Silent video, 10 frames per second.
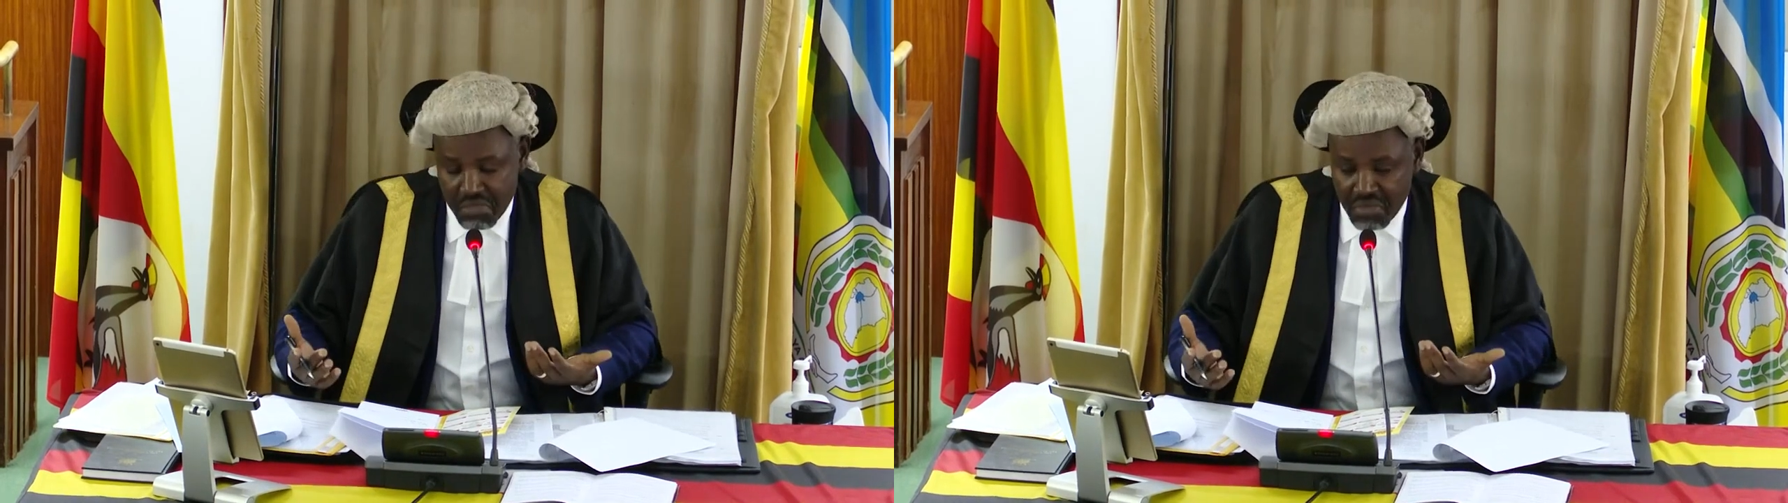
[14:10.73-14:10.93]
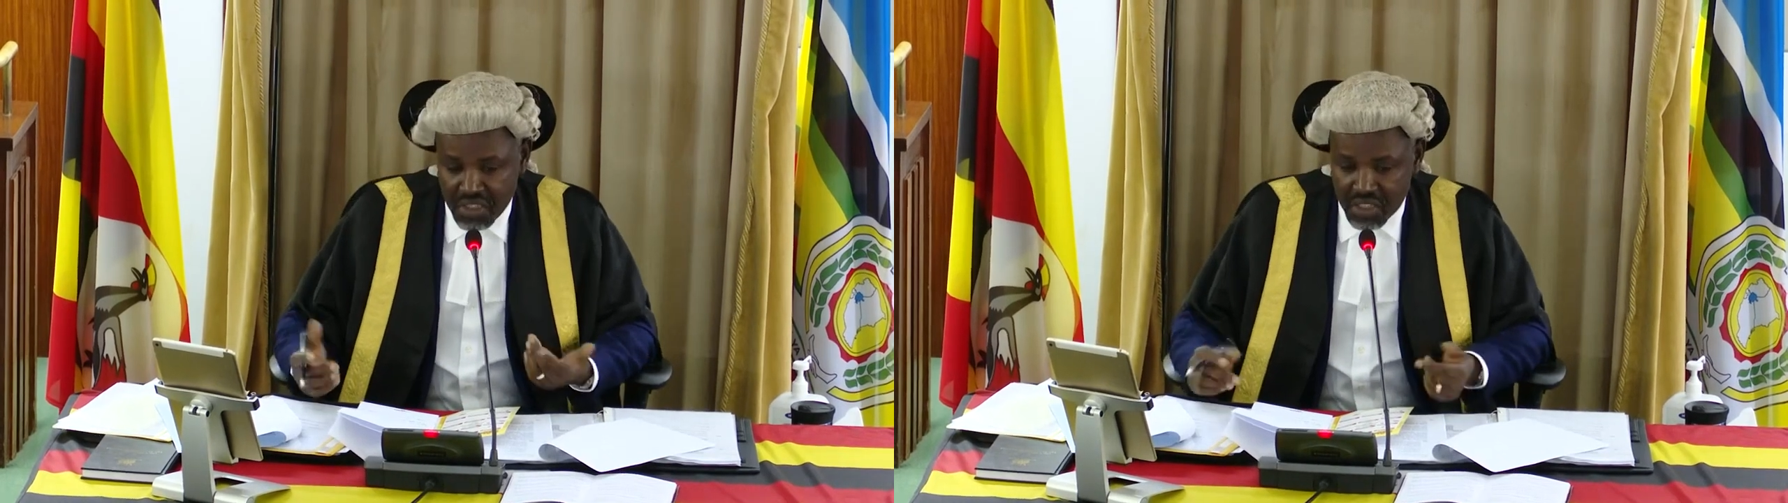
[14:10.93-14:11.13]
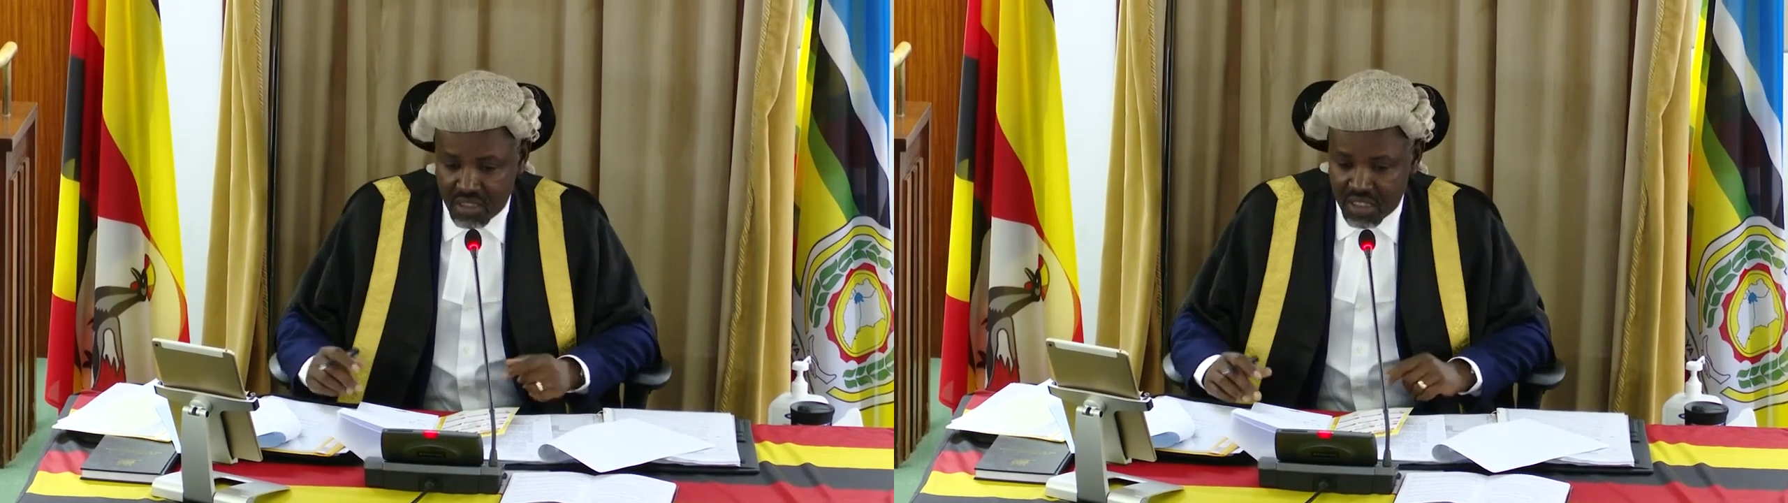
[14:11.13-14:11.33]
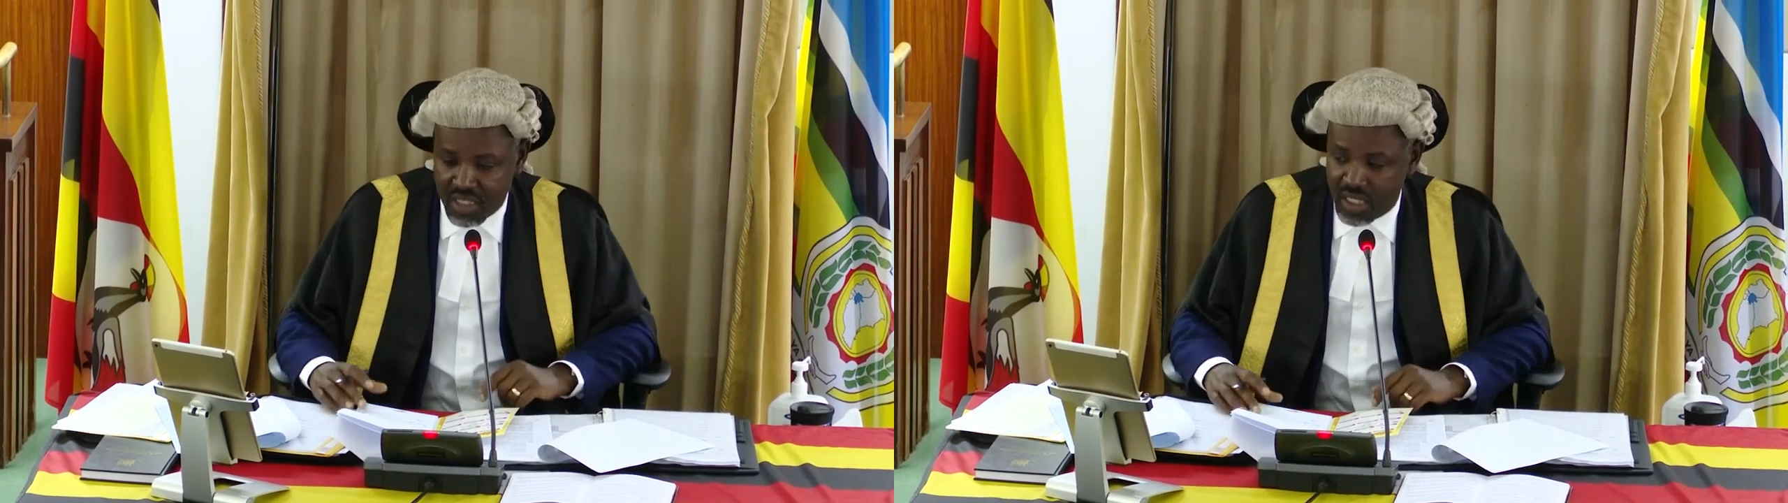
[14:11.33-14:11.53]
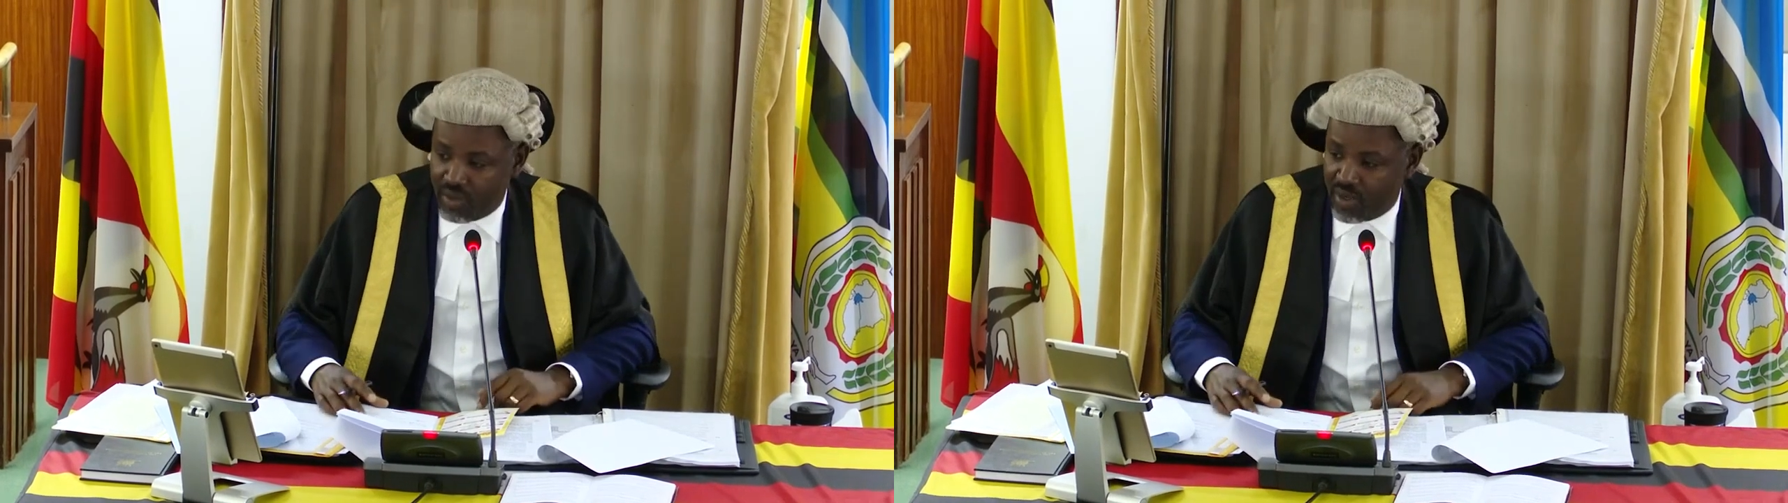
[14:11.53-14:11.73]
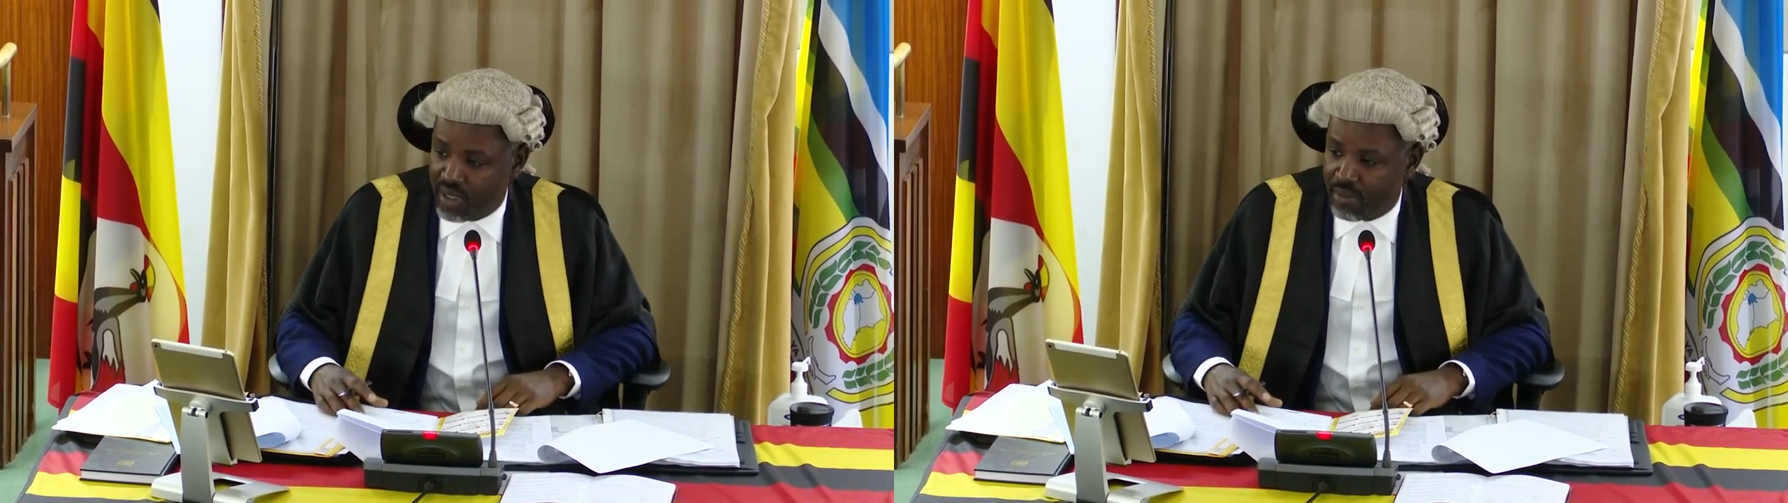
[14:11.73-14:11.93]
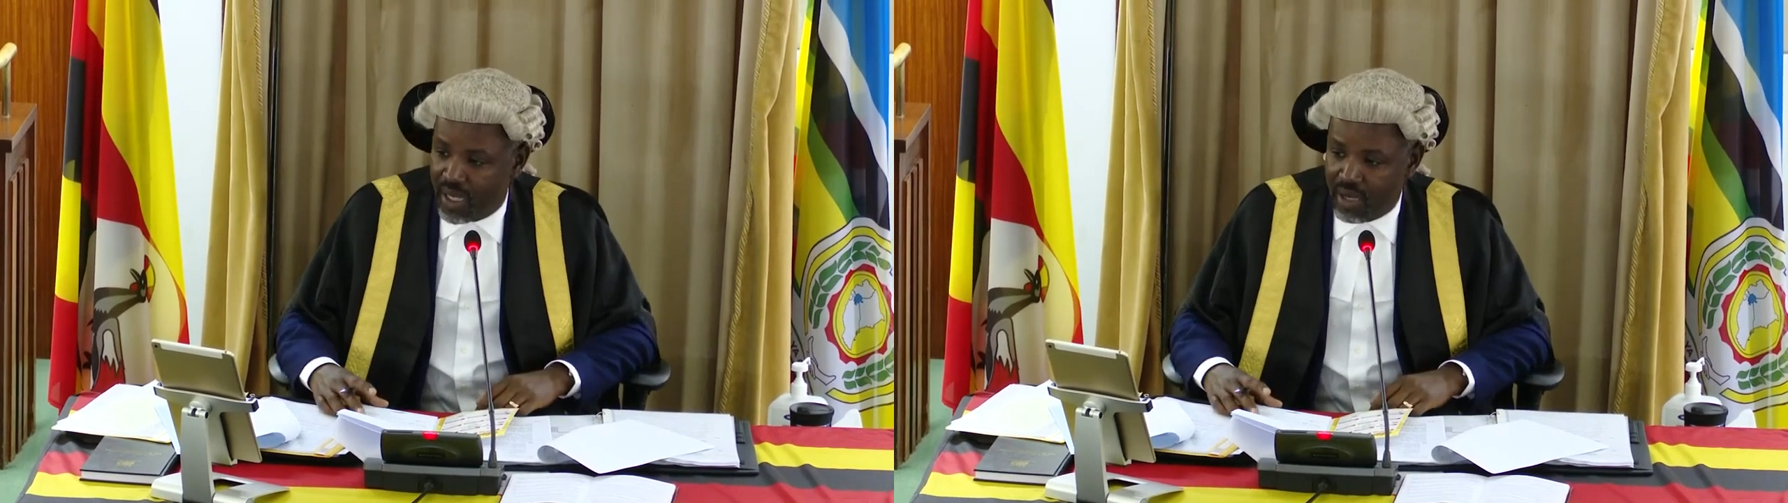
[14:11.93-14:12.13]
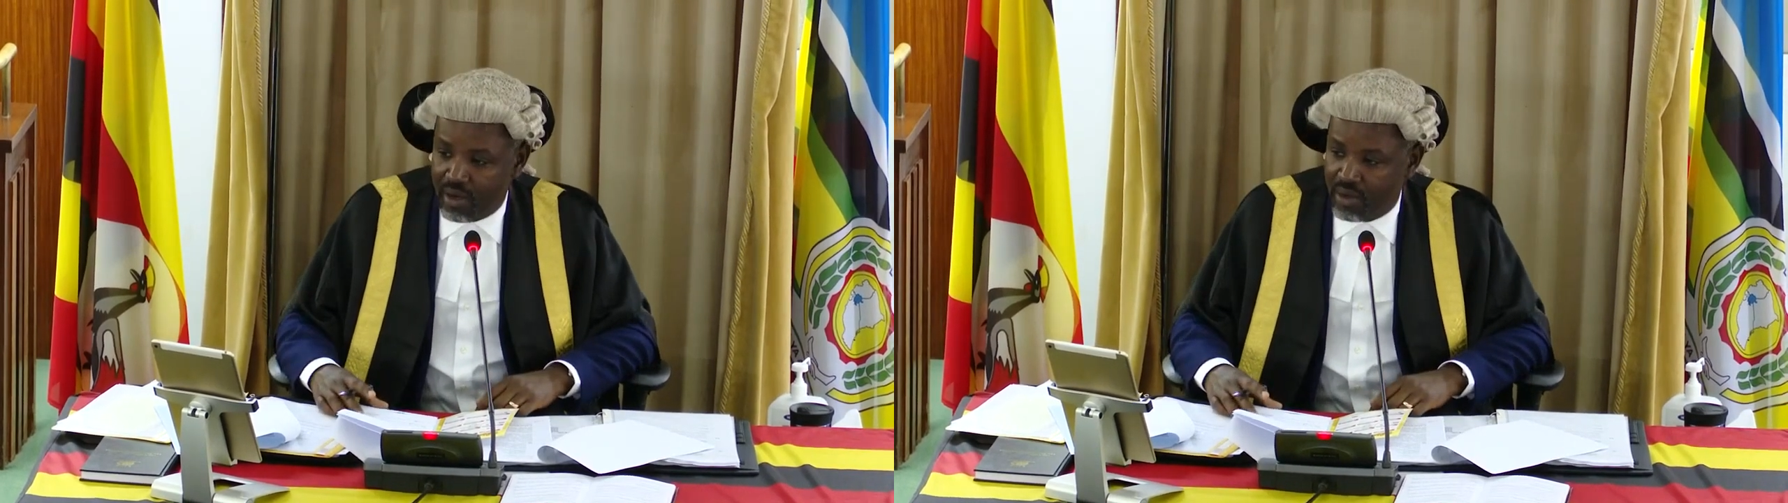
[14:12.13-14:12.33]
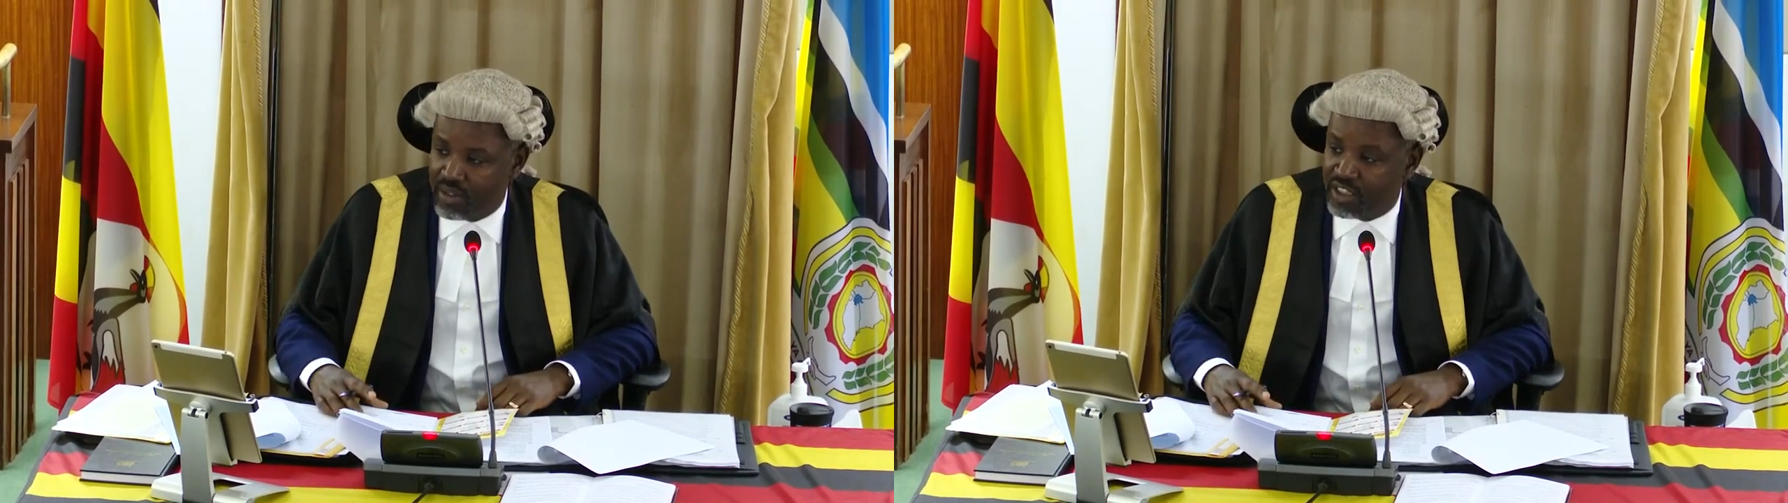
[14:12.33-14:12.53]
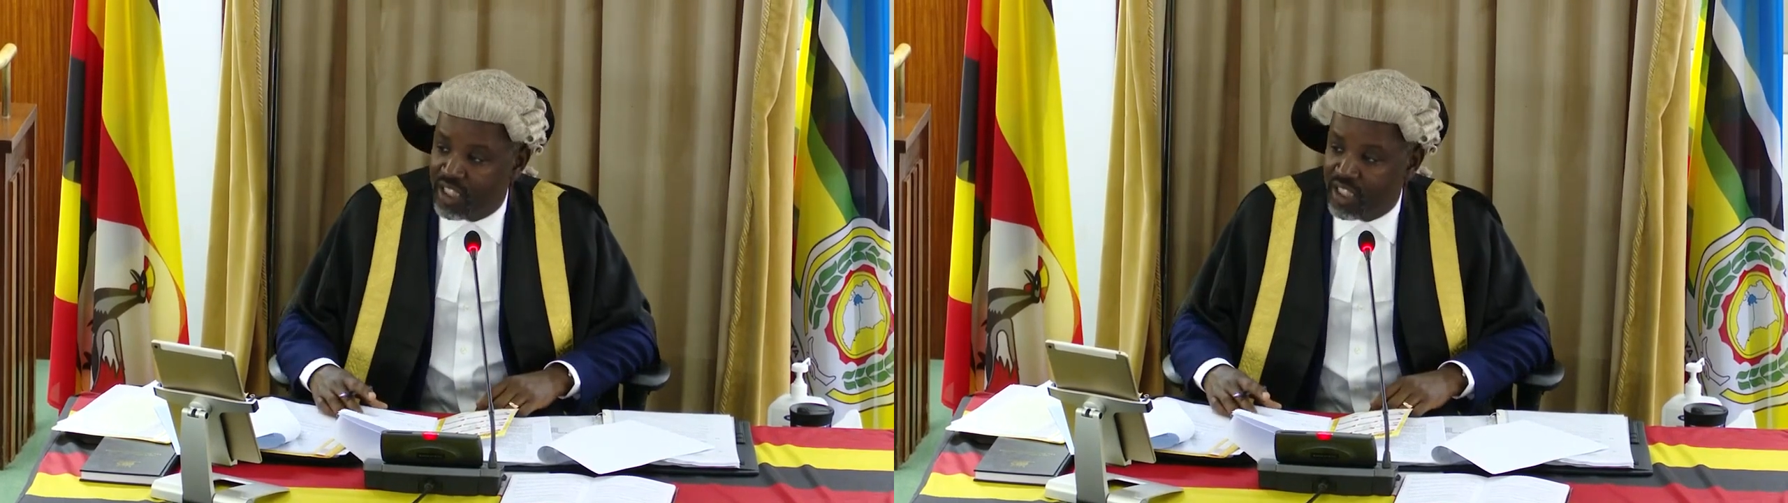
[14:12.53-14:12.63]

register, I think, ready by around